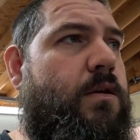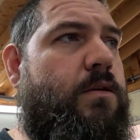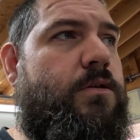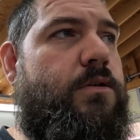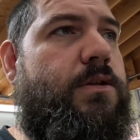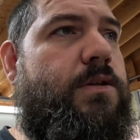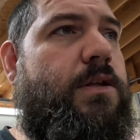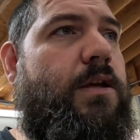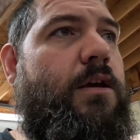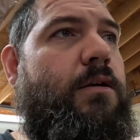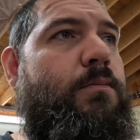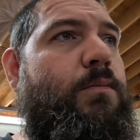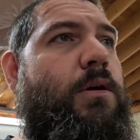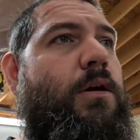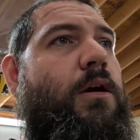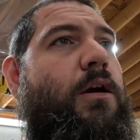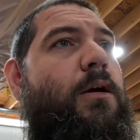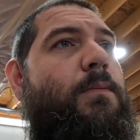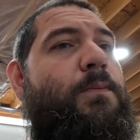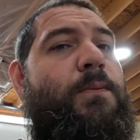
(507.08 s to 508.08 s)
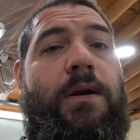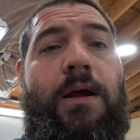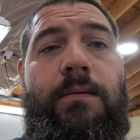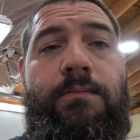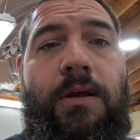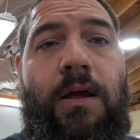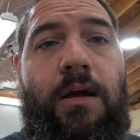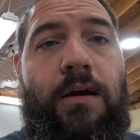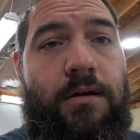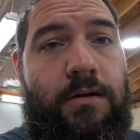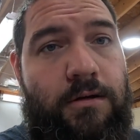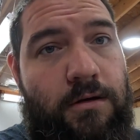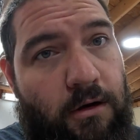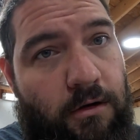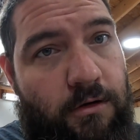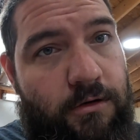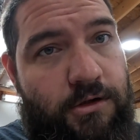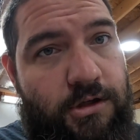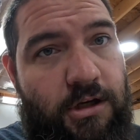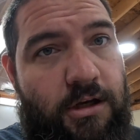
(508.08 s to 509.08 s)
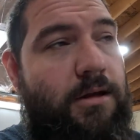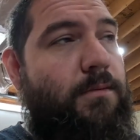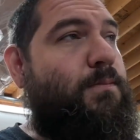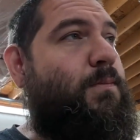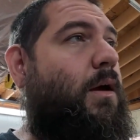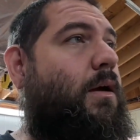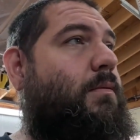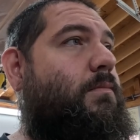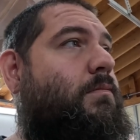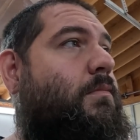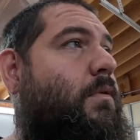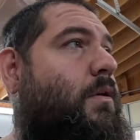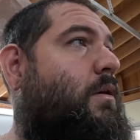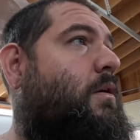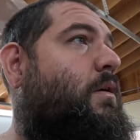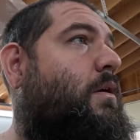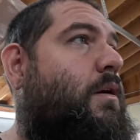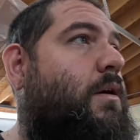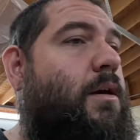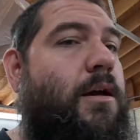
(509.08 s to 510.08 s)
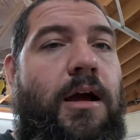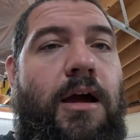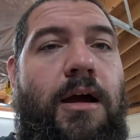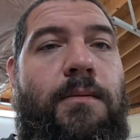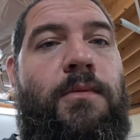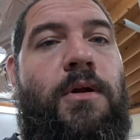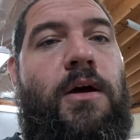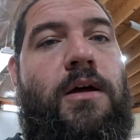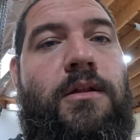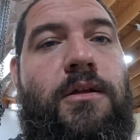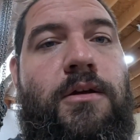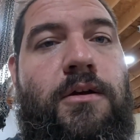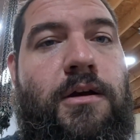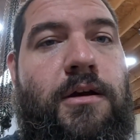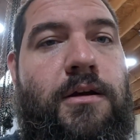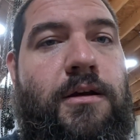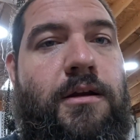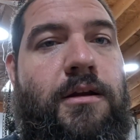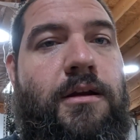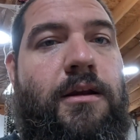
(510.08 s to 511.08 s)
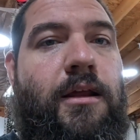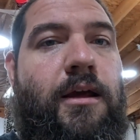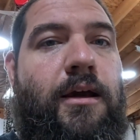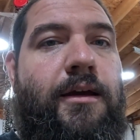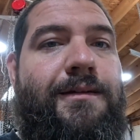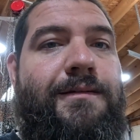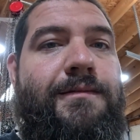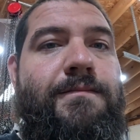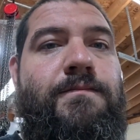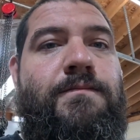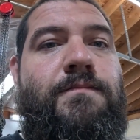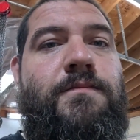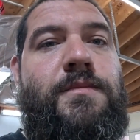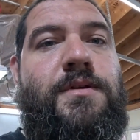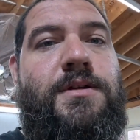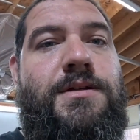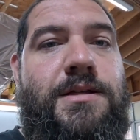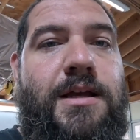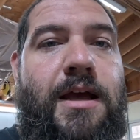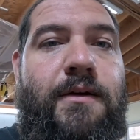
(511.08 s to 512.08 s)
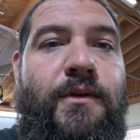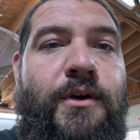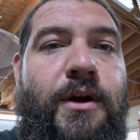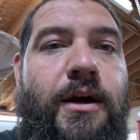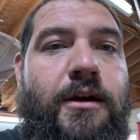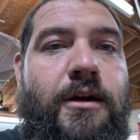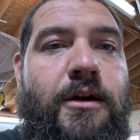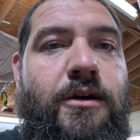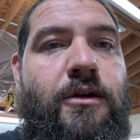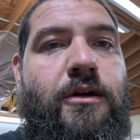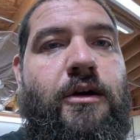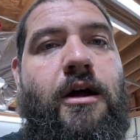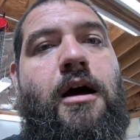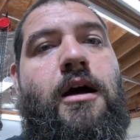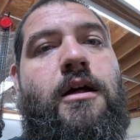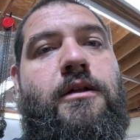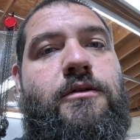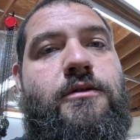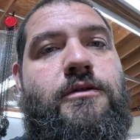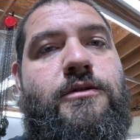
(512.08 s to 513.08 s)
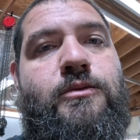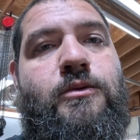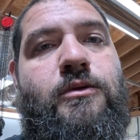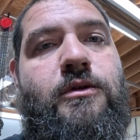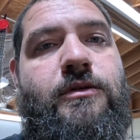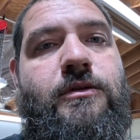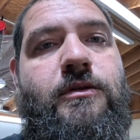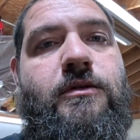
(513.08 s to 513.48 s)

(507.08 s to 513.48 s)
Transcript: Just hit me up, and I'm talking dirt cheap. I'm not looking at like $700-800 worth